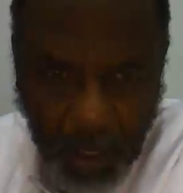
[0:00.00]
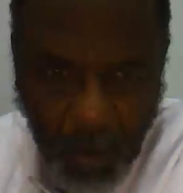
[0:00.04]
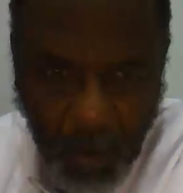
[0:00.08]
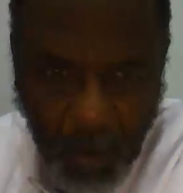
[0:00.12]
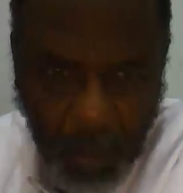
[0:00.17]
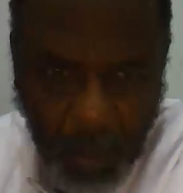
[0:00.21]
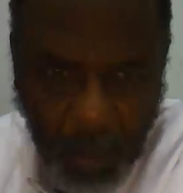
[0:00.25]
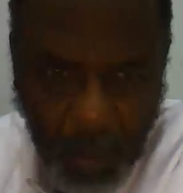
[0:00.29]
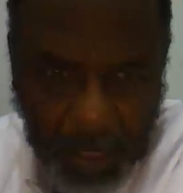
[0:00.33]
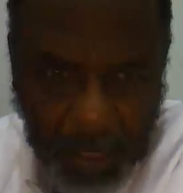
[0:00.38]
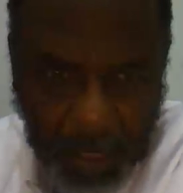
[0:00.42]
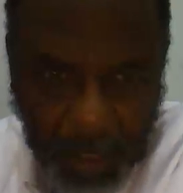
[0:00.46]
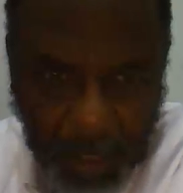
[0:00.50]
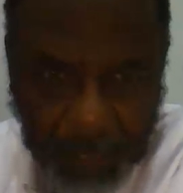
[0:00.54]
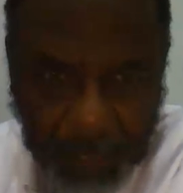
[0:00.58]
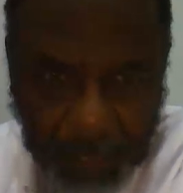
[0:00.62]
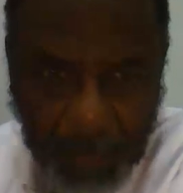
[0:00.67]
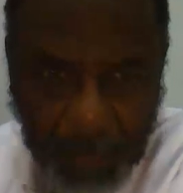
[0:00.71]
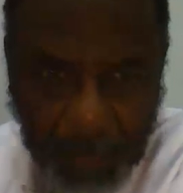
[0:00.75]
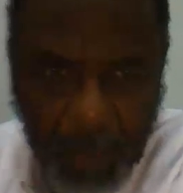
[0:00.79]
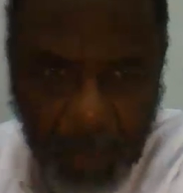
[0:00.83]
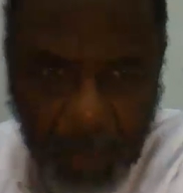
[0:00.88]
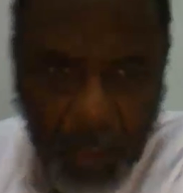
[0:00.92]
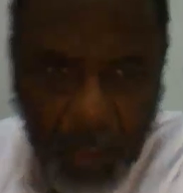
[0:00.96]
right there.
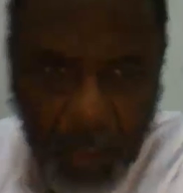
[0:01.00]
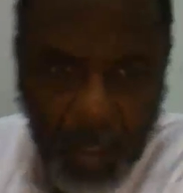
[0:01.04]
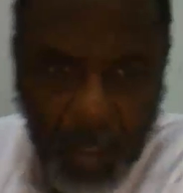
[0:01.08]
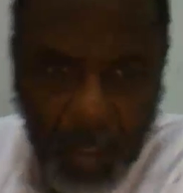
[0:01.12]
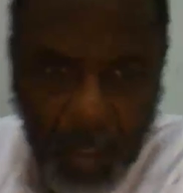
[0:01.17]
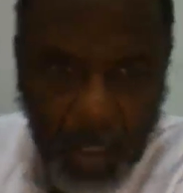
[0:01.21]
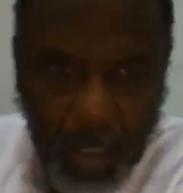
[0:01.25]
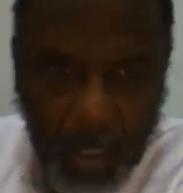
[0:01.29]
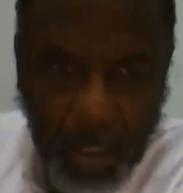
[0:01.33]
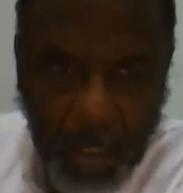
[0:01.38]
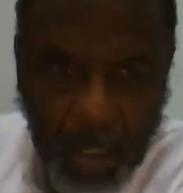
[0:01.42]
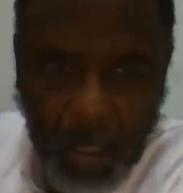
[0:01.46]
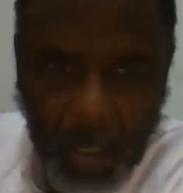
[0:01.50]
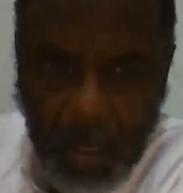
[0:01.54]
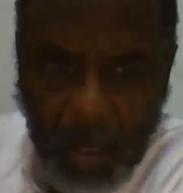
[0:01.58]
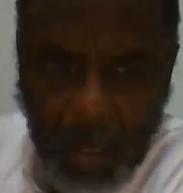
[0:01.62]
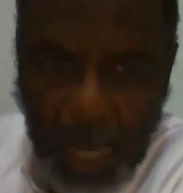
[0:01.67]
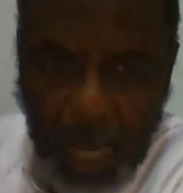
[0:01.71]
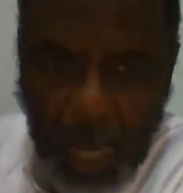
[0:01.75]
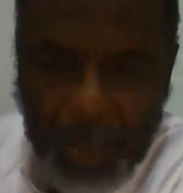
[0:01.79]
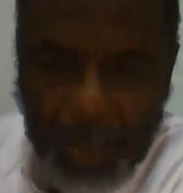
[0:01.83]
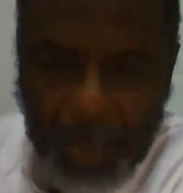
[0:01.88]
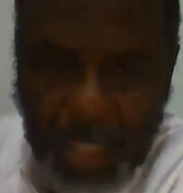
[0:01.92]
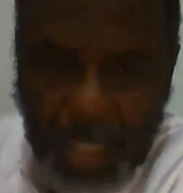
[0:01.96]

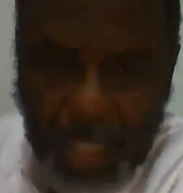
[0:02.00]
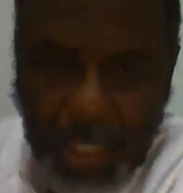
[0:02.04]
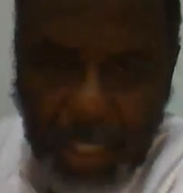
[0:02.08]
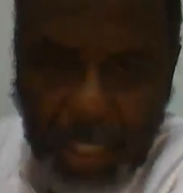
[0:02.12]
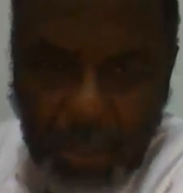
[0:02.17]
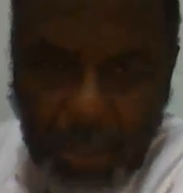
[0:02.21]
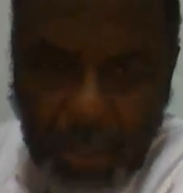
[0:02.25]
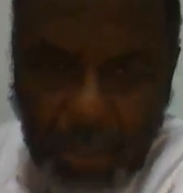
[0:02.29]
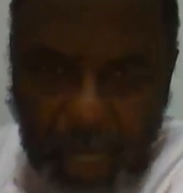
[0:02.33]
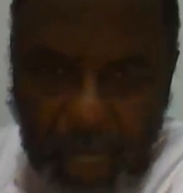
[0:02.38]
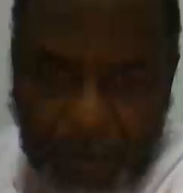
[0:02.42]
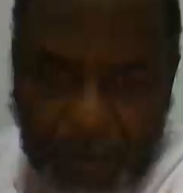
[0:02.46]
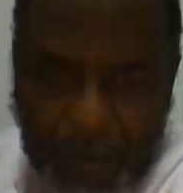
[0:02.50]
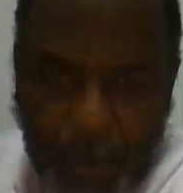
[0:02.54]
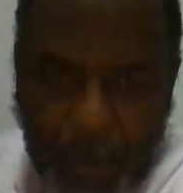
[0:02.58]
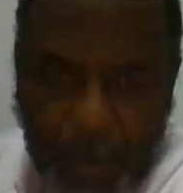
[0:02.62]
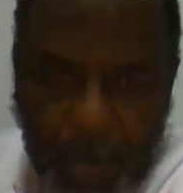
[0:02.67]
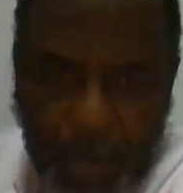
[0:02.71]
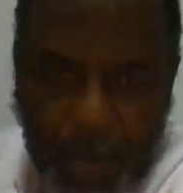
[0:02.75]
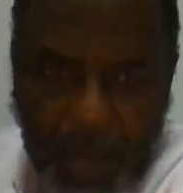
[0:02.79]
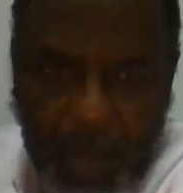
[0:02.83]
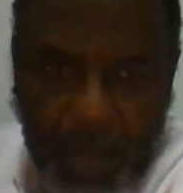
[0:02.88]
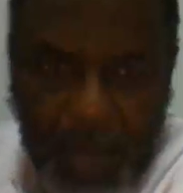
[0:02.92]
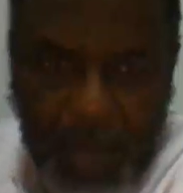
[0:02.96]
I beseech you, therefore,
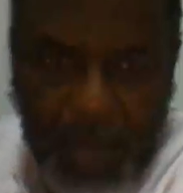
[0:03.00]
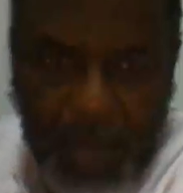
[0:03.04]
brethren, by the